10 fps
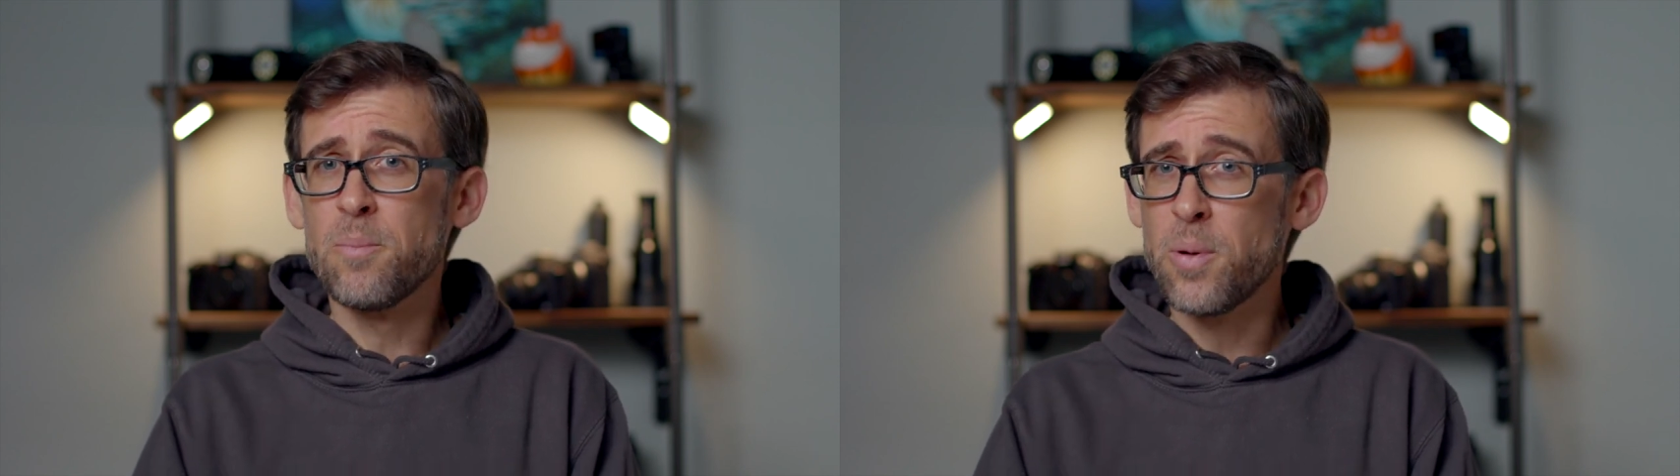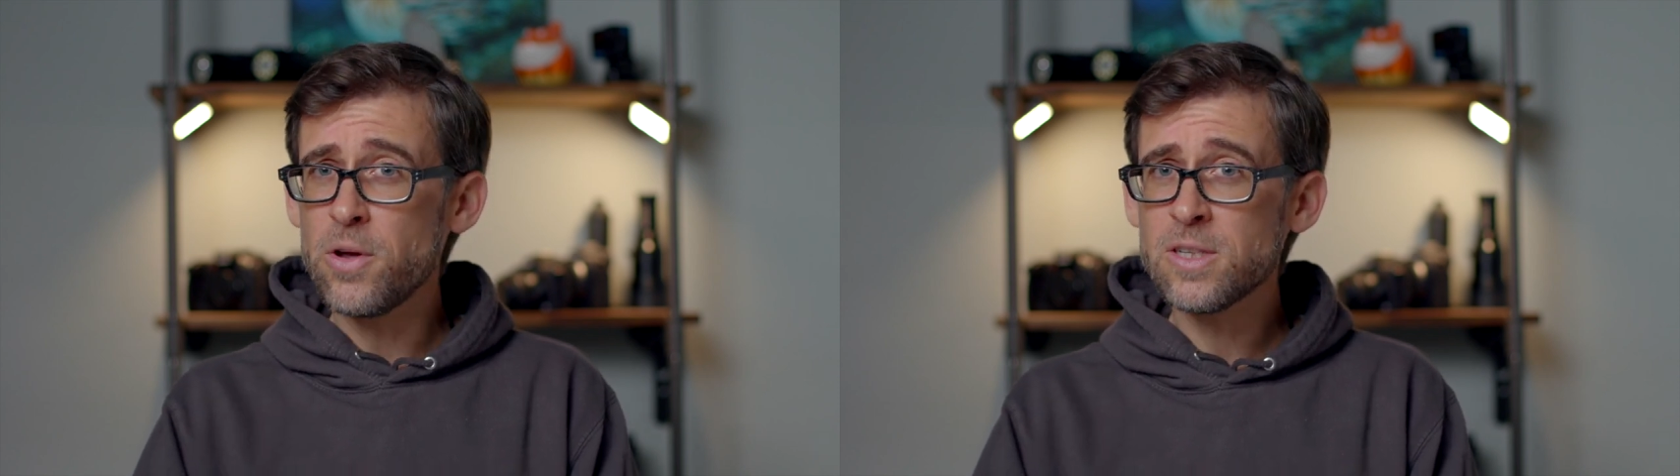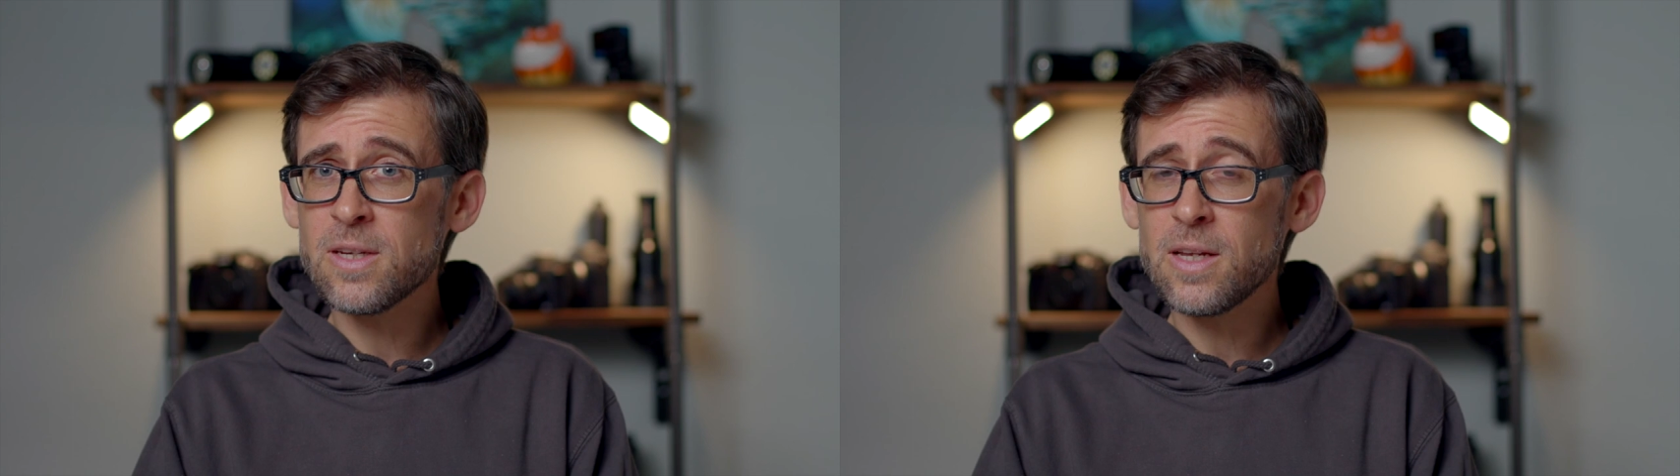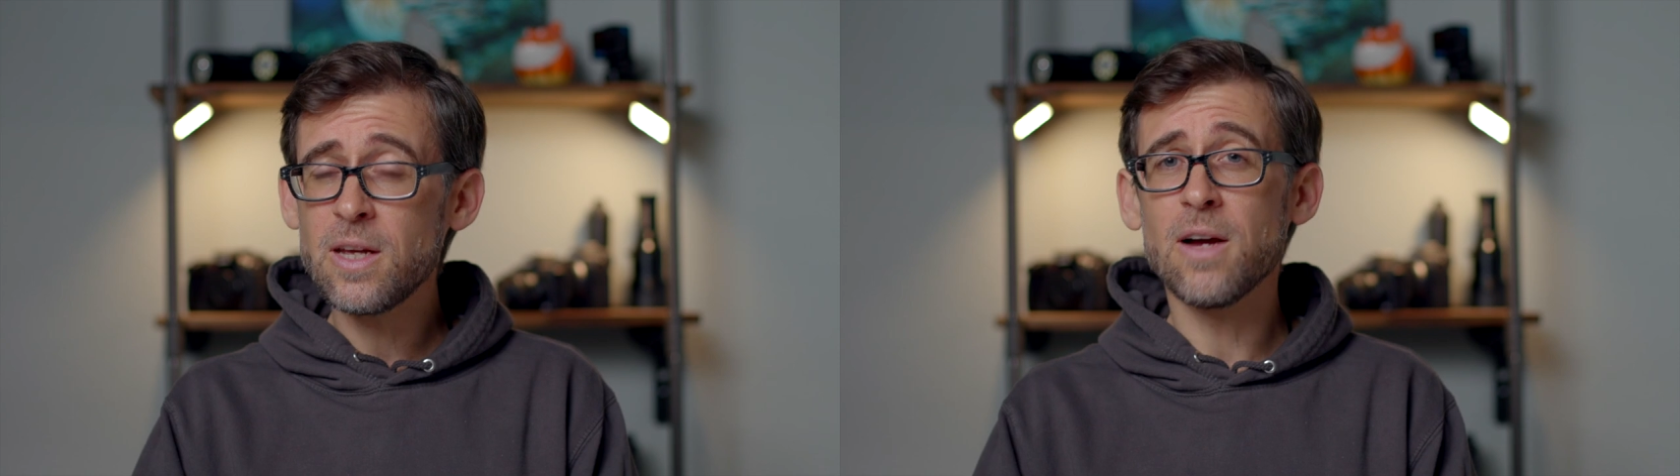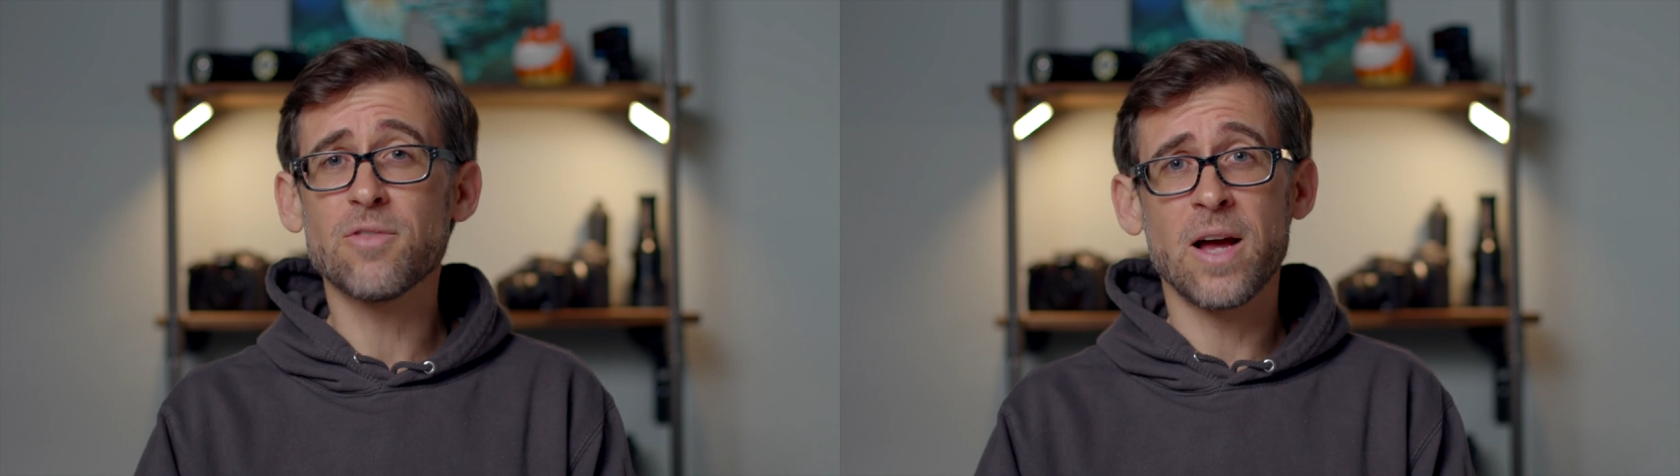
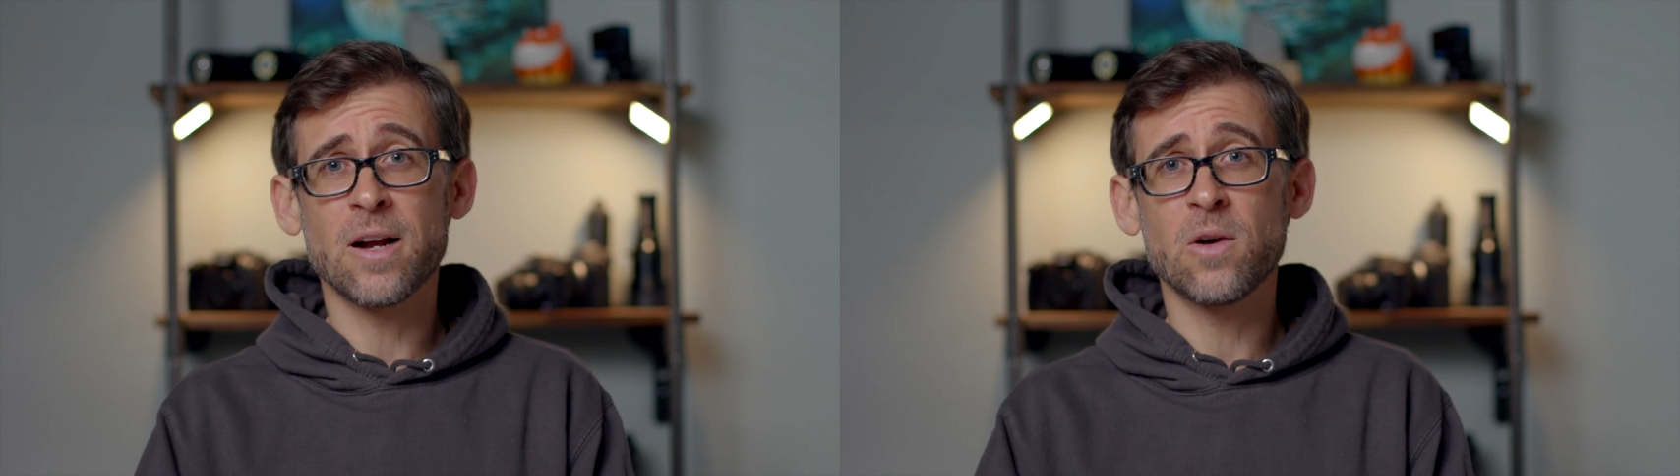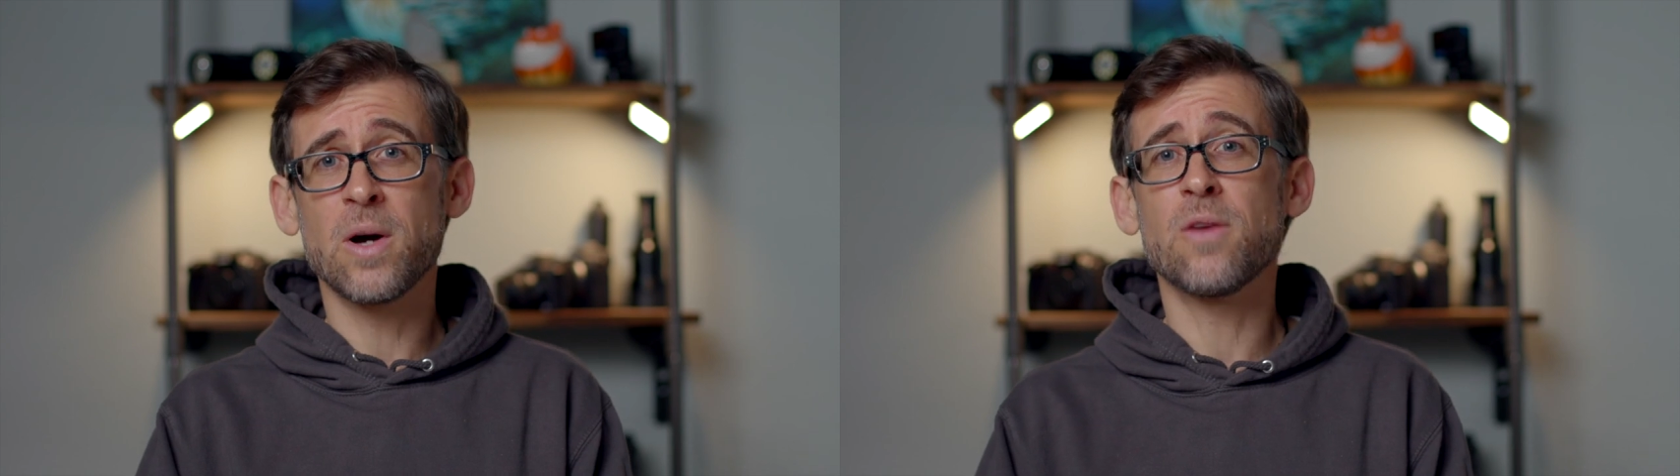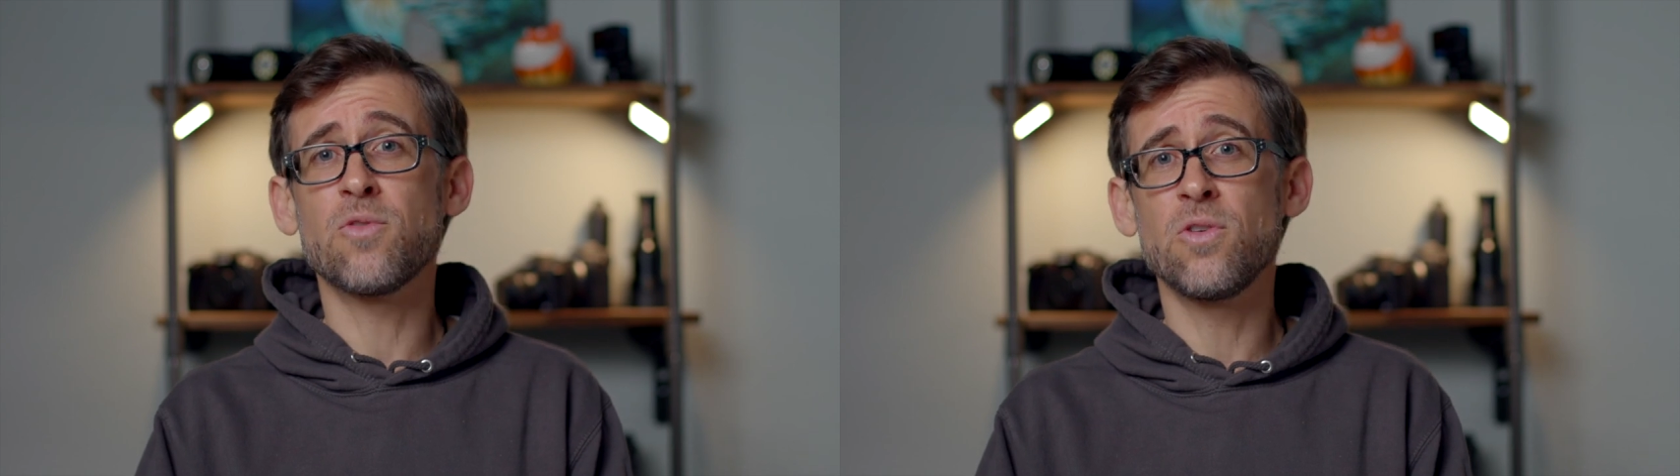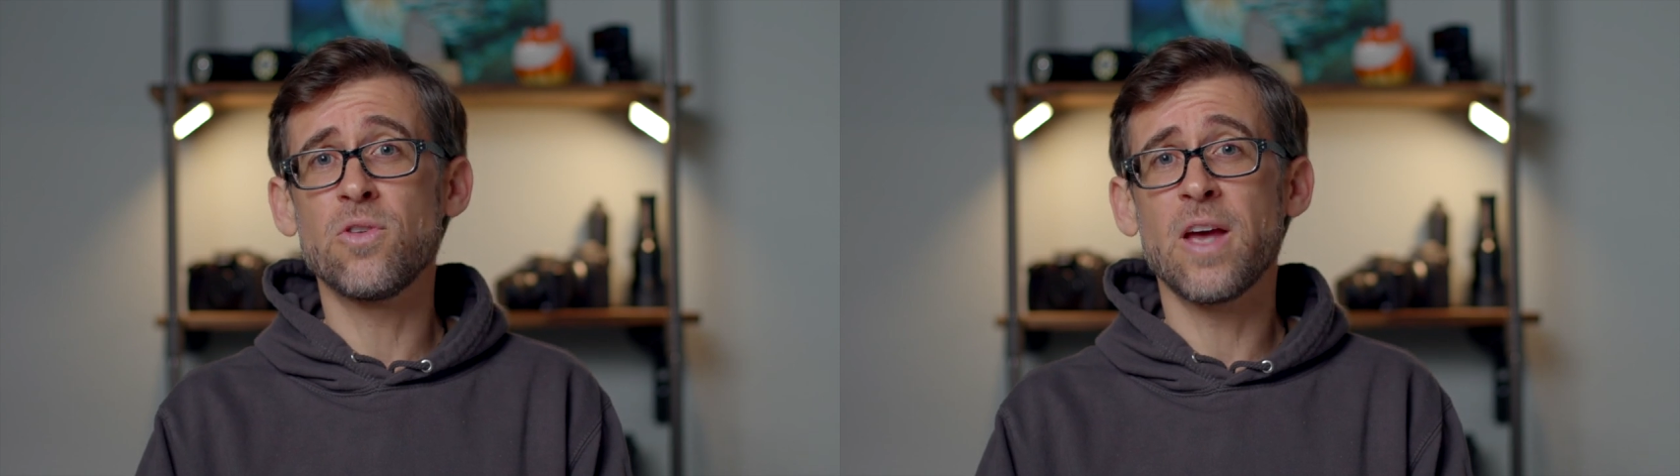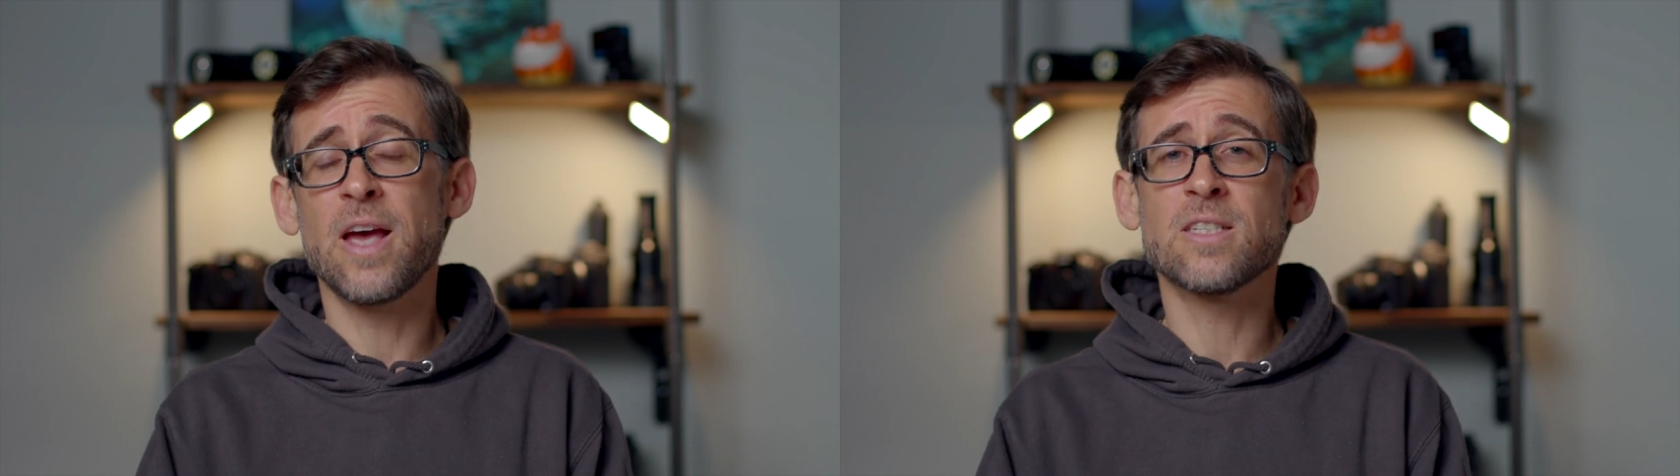Personally, I've done quite a few
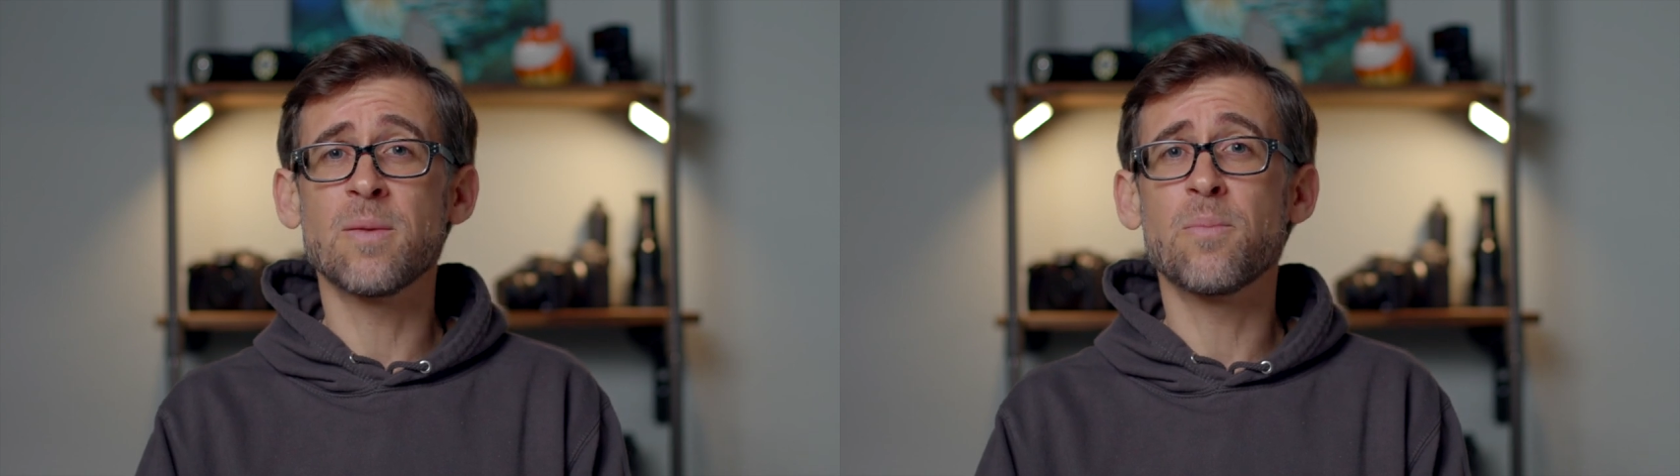tests,